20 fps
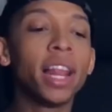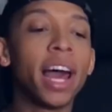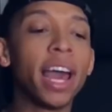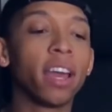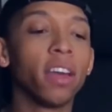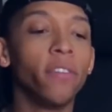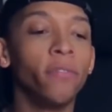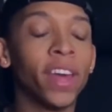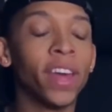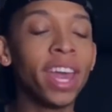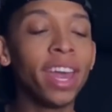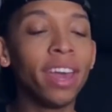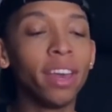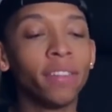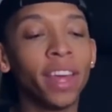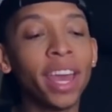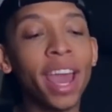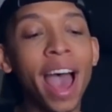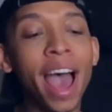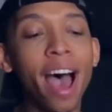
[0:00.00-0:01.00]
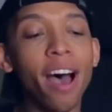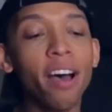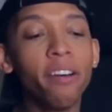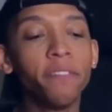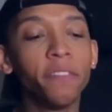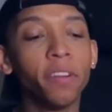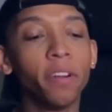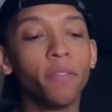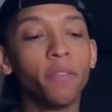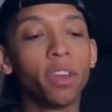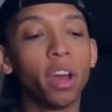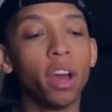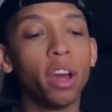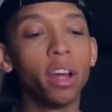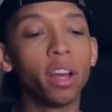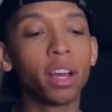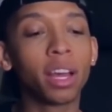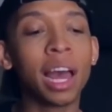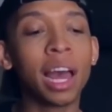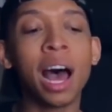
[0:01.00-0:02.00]
like they have
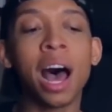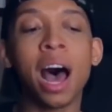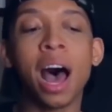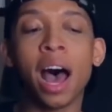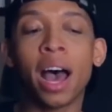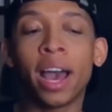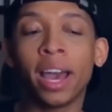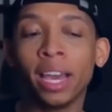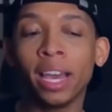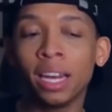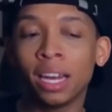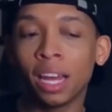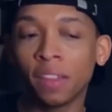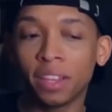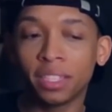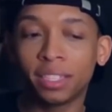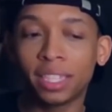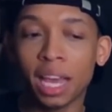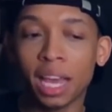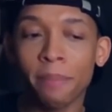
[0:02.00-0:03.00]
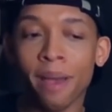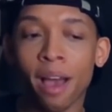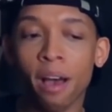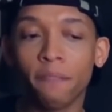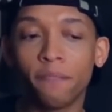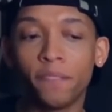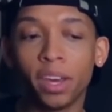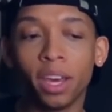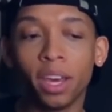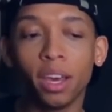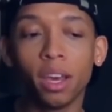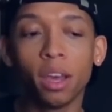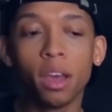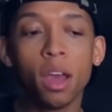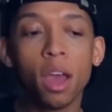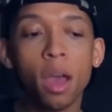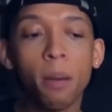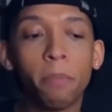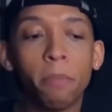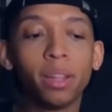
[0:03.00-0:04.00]
kind of the same outfit,
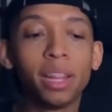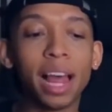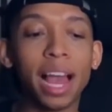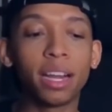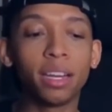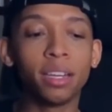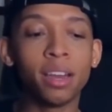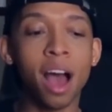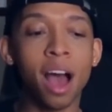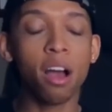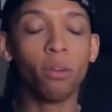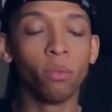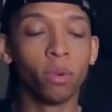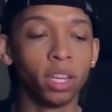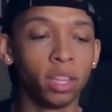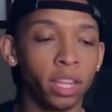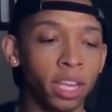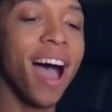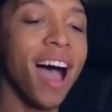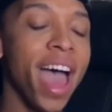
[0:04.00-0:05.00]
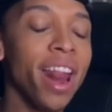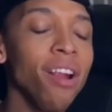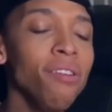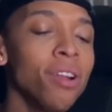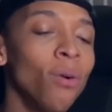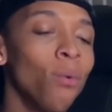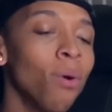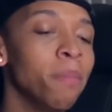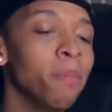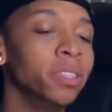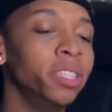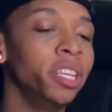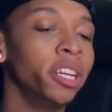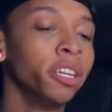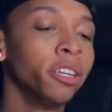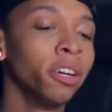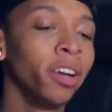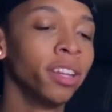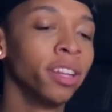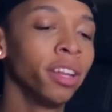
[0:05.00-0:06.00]
but like not really. I don't know what
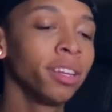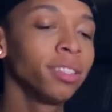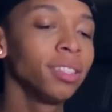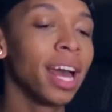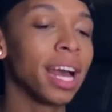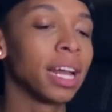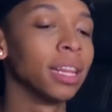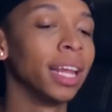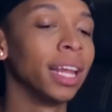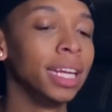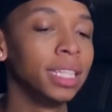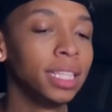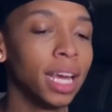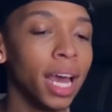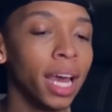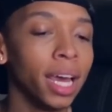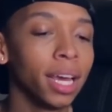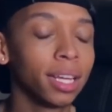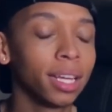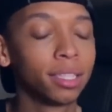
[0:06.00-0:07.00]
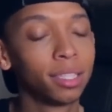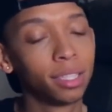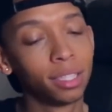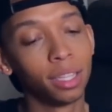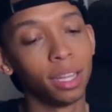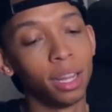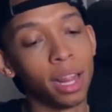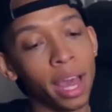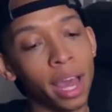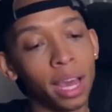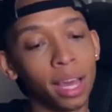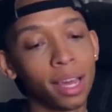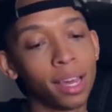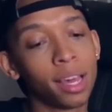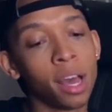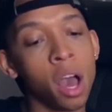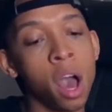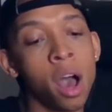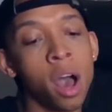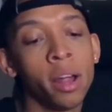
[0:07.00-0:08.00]
material. It looks like latex, like
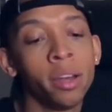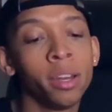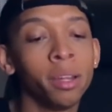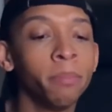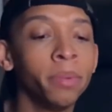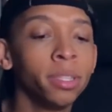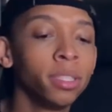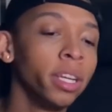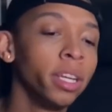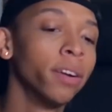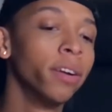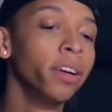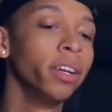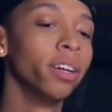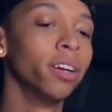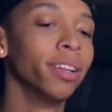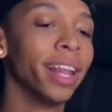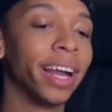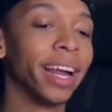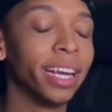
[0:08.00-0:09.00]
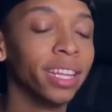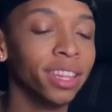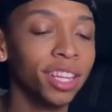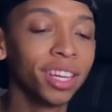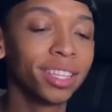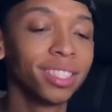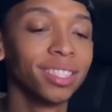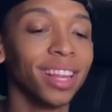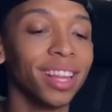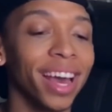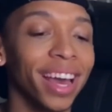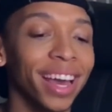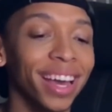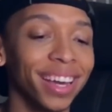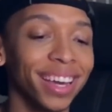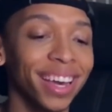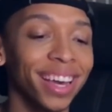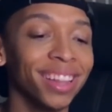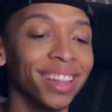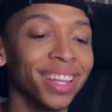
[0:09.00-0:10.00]
condom material. Like it looks
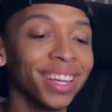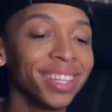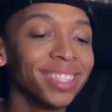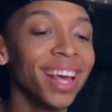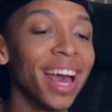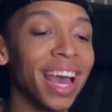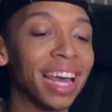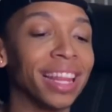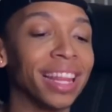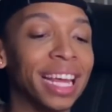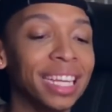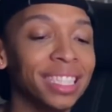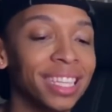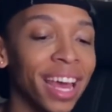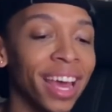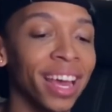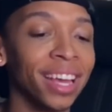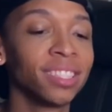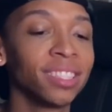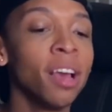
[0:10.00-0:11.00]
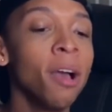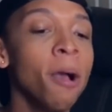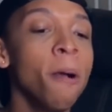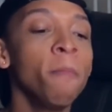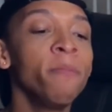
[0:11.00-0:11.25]
like latex.